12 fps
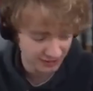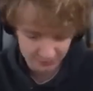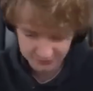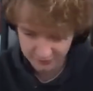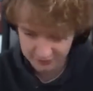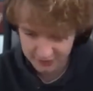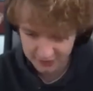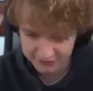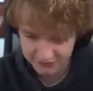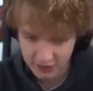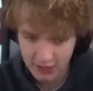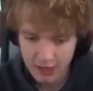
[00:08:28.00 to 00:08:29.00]
it was very
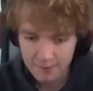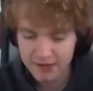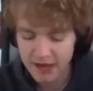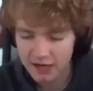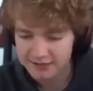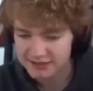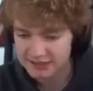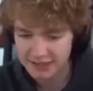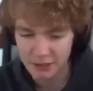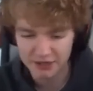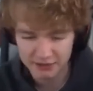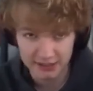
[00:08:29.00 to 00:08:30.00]
nice. But I
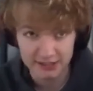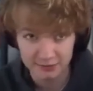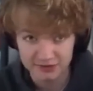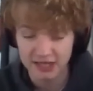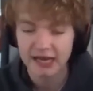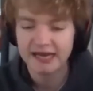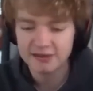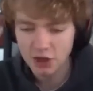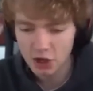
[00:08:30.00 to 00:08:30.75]
think it was there. In the